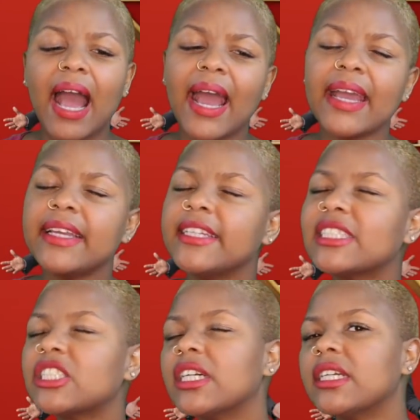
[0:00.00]

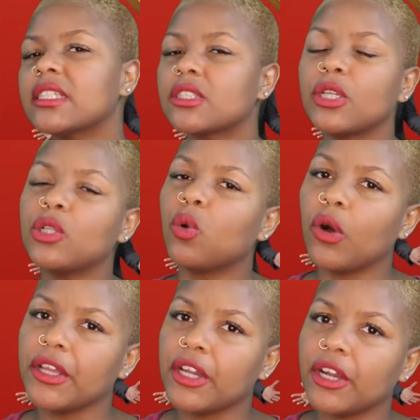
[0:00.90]
Aisha is the
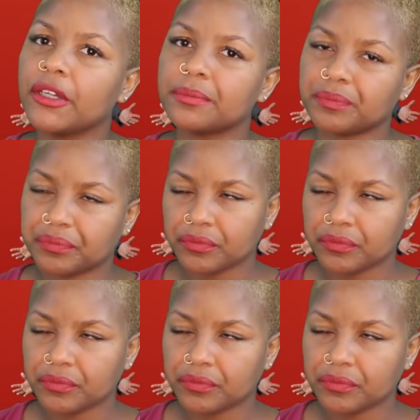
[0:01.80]
lawyer.